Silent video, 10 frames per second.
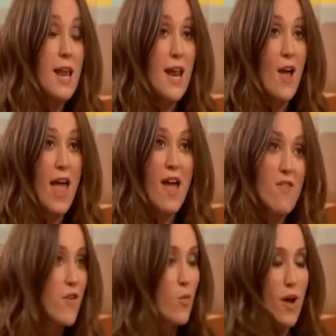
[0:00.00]
now,
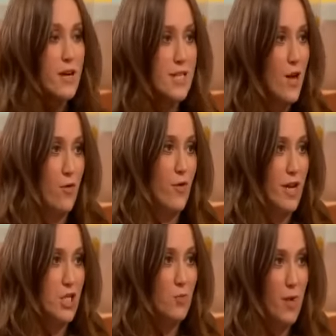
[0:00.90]
everyone is
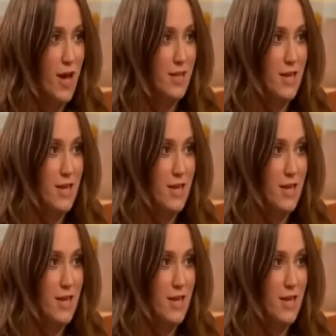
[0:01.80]
outraged by